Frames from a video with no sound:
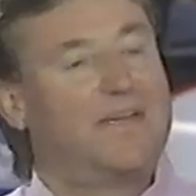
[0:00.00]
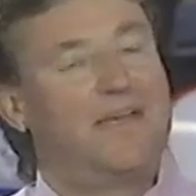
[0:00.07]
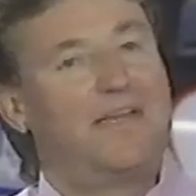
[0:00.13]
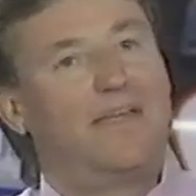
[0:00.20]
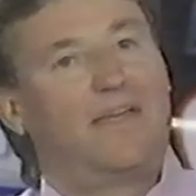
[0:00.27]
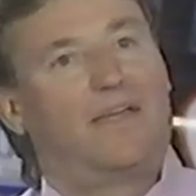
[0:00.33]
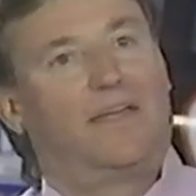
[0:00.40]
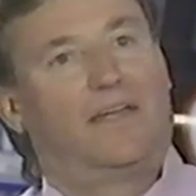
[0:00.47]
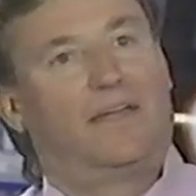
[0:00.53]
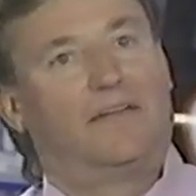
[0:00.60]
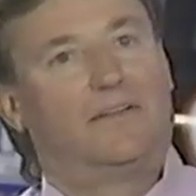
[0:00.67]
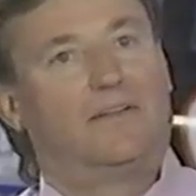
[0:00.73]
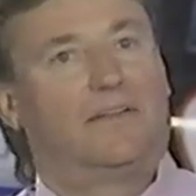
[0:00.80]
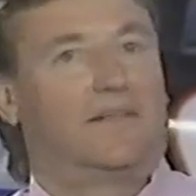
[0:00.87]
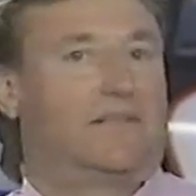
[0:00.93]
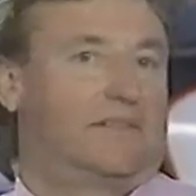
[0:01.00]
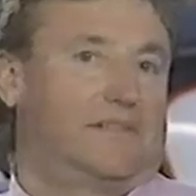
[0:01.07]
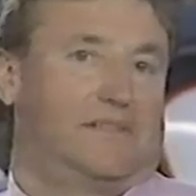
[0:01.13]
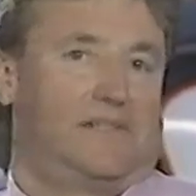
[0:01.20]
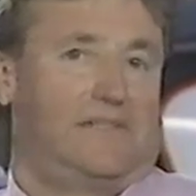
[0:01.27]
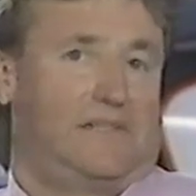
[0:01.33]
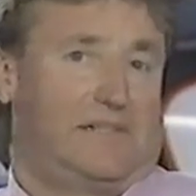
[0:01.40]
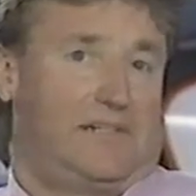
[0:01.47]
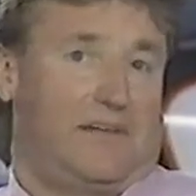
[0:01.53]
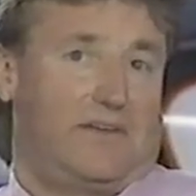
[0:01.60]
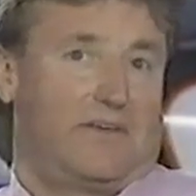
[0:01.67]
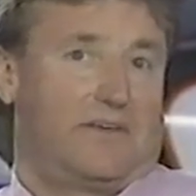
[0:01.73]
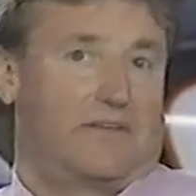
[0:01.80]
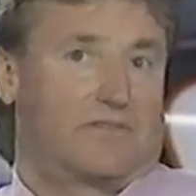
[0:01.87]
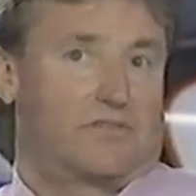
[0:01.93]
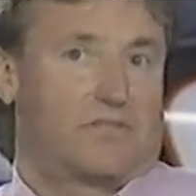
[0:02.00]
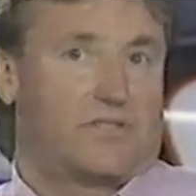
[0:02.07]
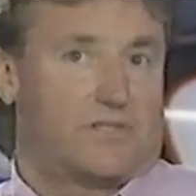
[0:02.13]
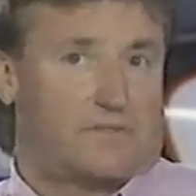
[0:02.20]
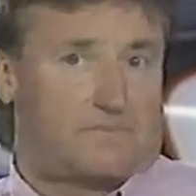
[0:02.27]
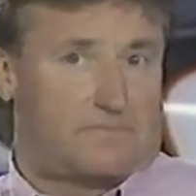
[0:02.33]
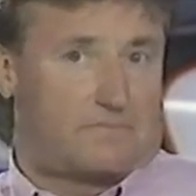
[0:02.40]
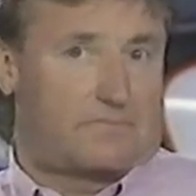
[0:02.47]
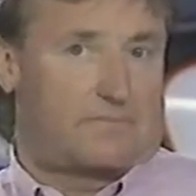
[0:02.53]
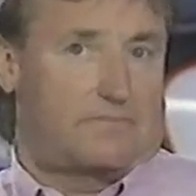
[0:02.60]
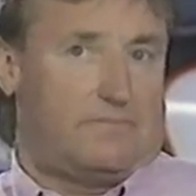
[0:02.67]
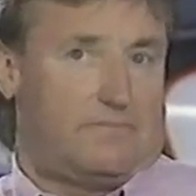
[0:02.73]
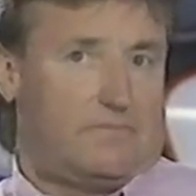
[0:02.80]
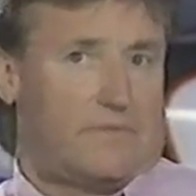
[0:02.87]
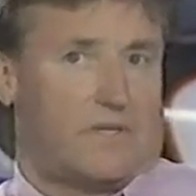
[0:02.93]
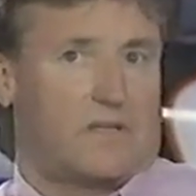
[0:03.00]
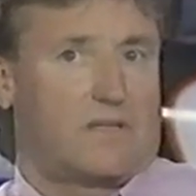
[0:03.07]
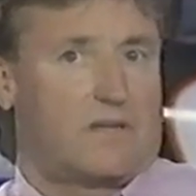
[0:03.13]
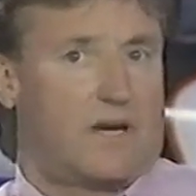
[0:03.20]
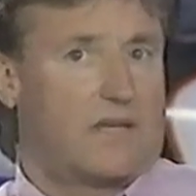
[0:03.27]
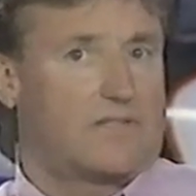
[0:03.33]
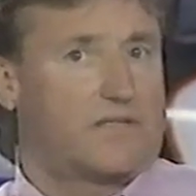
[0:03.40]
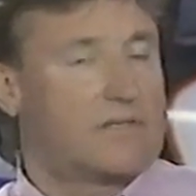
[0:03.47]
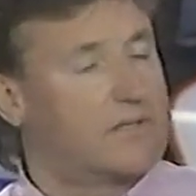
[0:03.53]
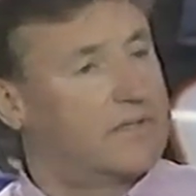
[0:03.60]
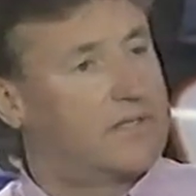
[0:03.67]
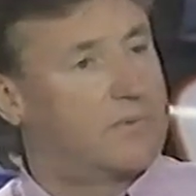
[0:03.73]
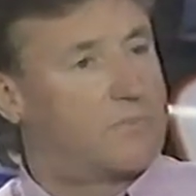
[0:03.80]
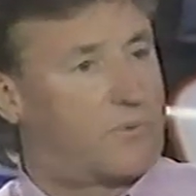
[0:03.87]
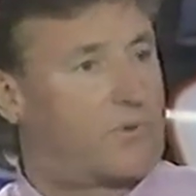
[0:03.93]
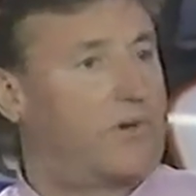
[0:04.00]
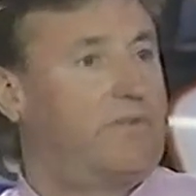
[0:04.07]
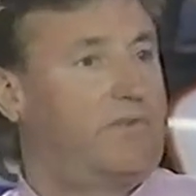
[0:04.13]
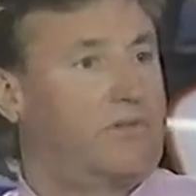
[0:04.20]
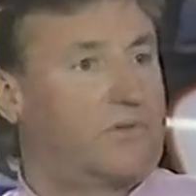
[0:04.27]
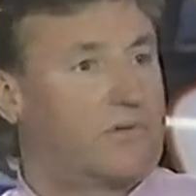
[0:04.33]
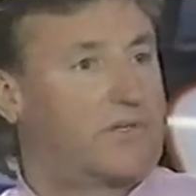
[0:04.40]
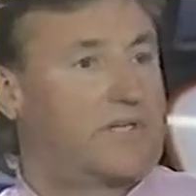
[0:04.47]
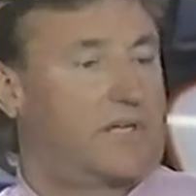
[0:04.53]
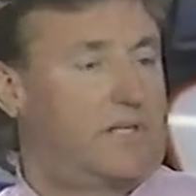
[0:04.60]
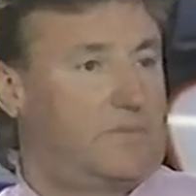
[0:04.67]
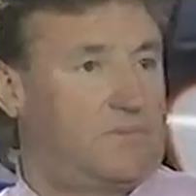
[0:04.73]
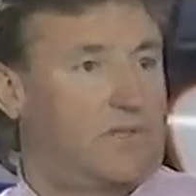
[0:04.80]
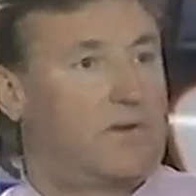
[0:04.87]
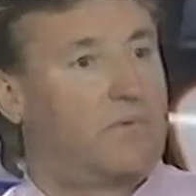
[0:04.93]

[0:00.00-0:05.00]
Sure. And just constantly improving your team.